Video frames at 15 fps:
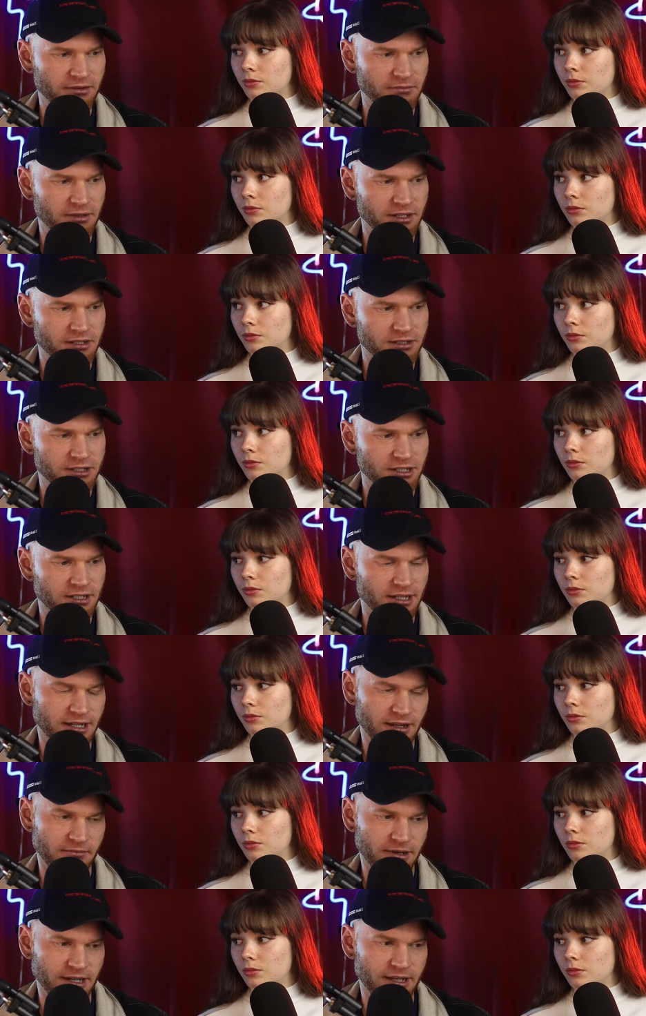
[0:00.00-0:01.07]
Speaker 1: been jealous. Like
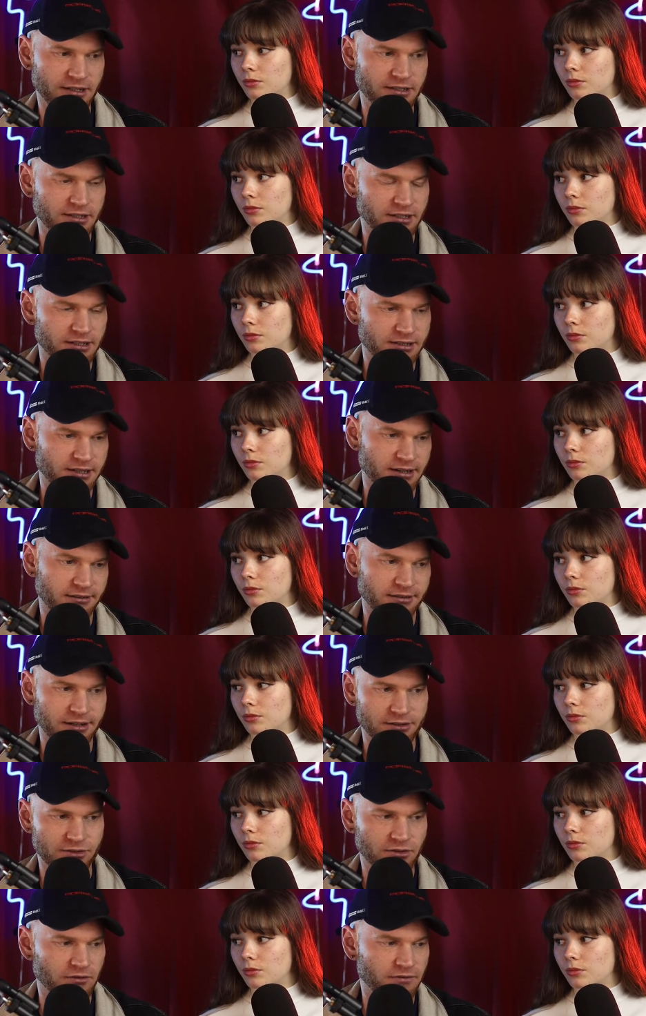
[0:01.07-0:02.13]
I might get jealous here and there,
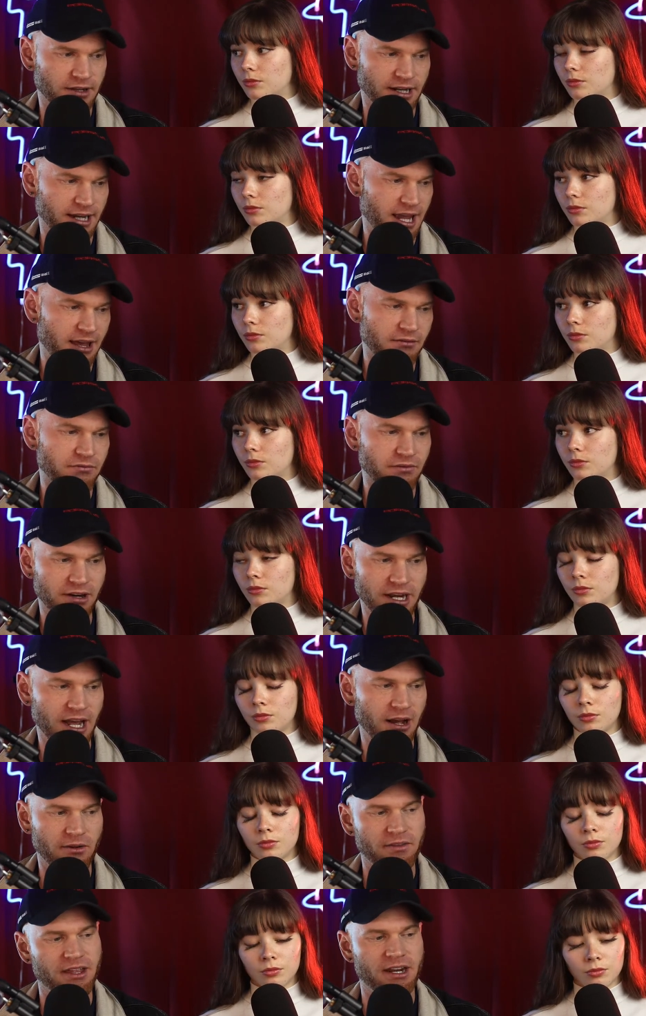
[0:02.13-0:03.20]
sure, fine. Like every
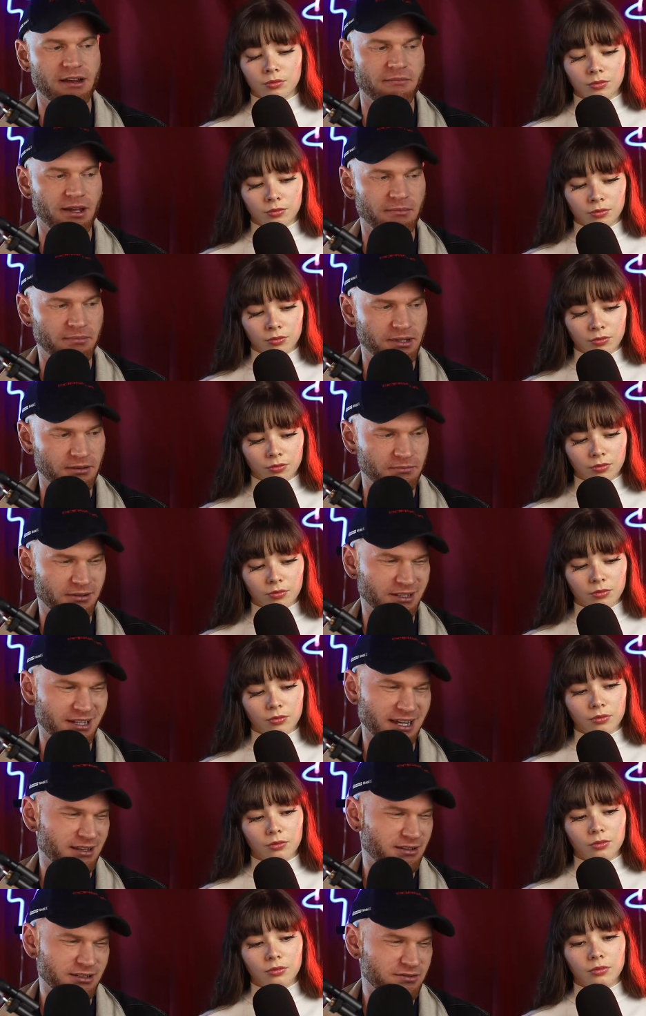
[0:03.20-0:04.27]
now and then, I might be, but
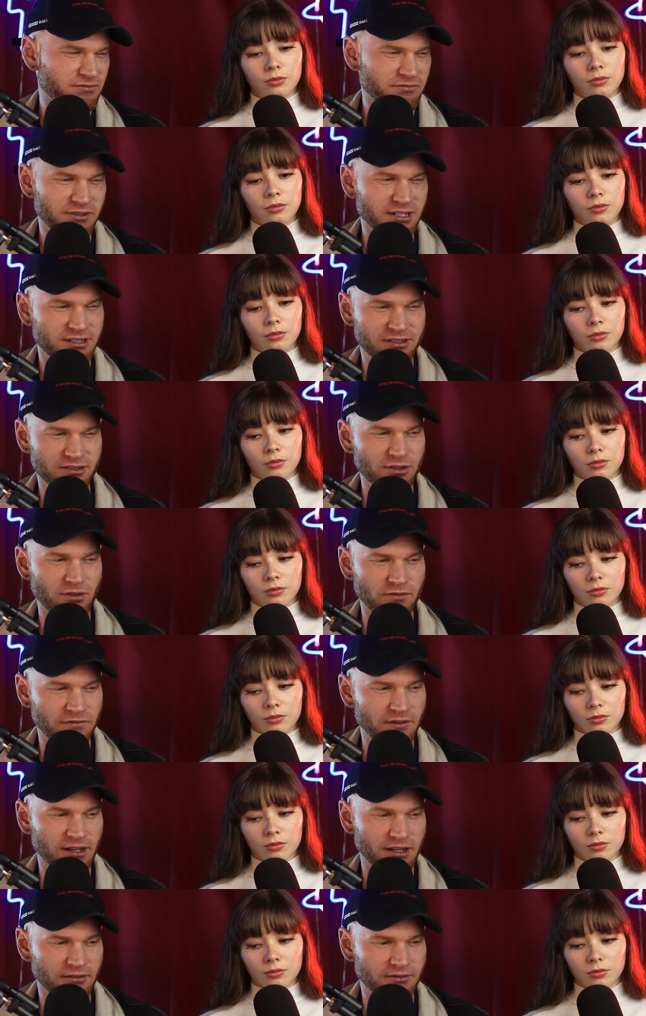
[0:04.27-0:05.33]
like it's re- it's so
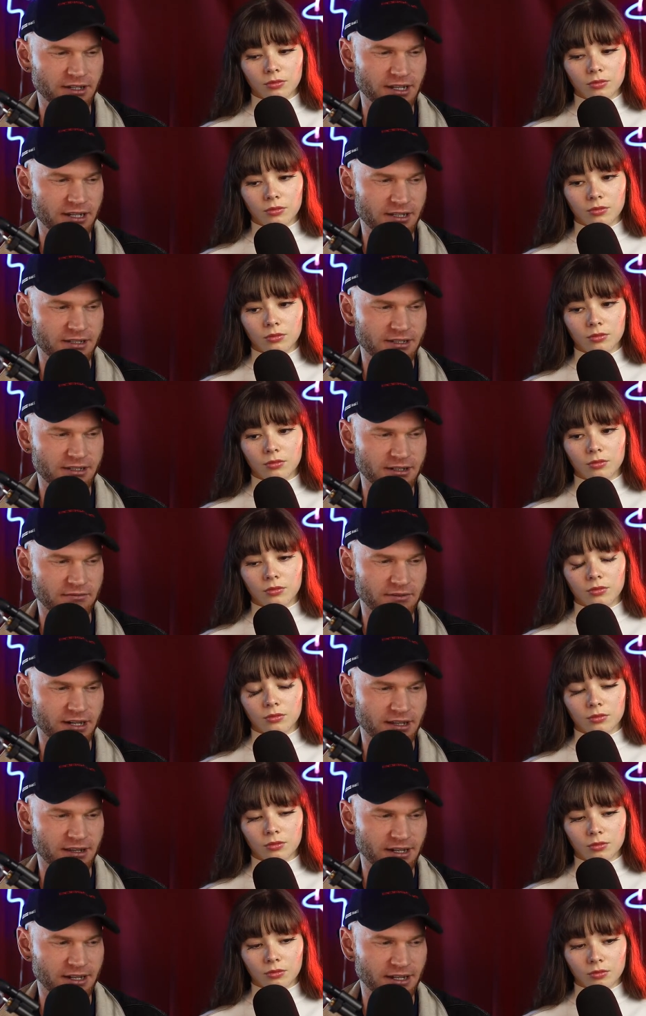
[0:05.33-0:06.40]
fucking ridiculously rare
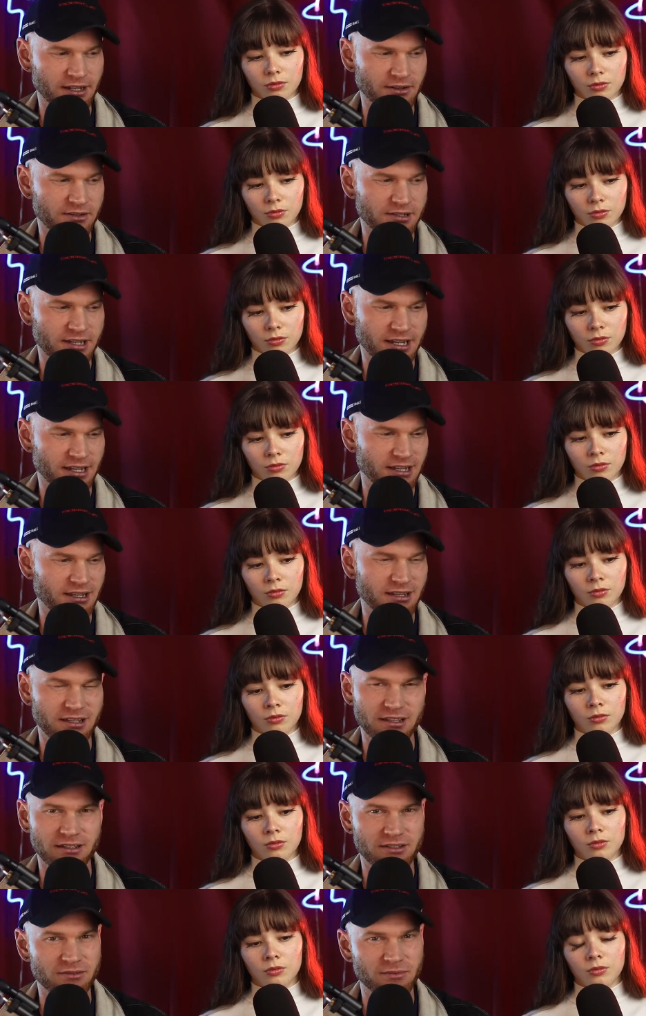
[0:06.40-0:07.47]
that it goes like
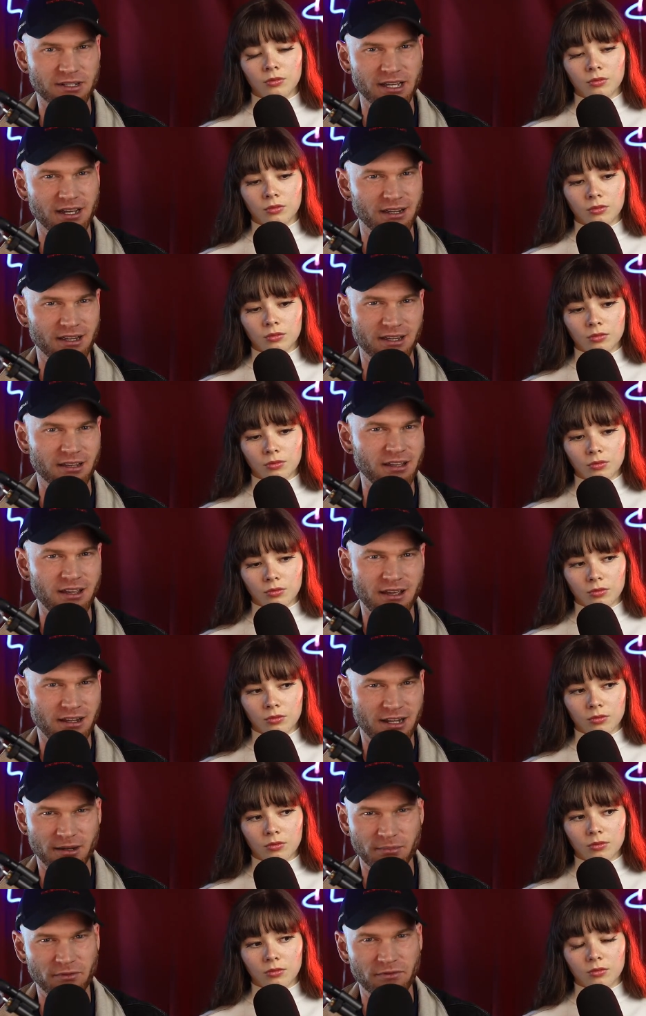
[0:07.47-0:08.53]
years without,
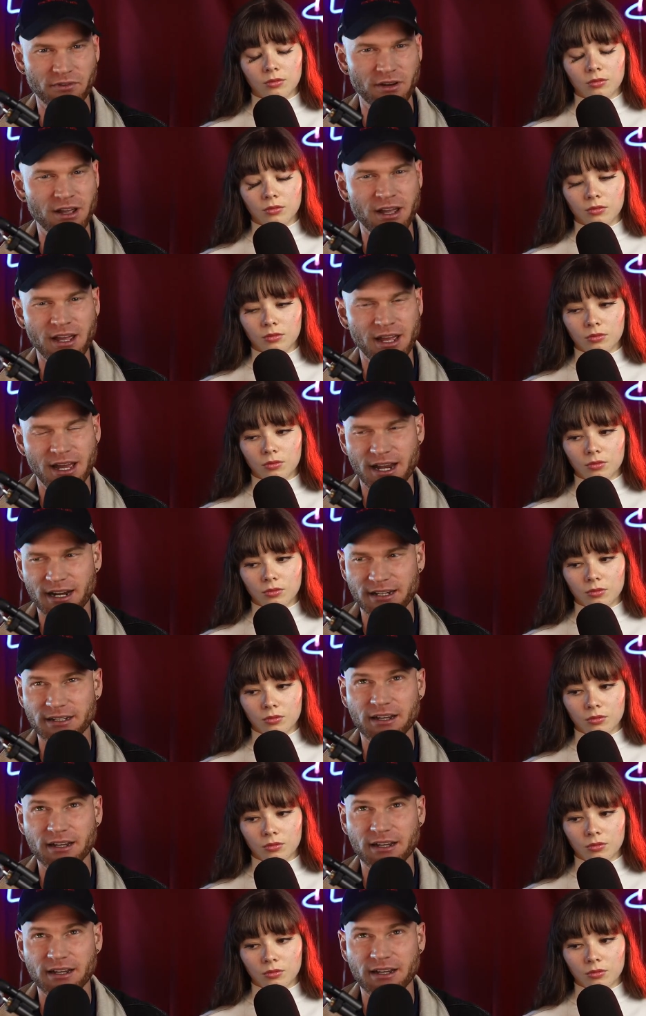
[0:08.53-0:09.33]
like before. And I,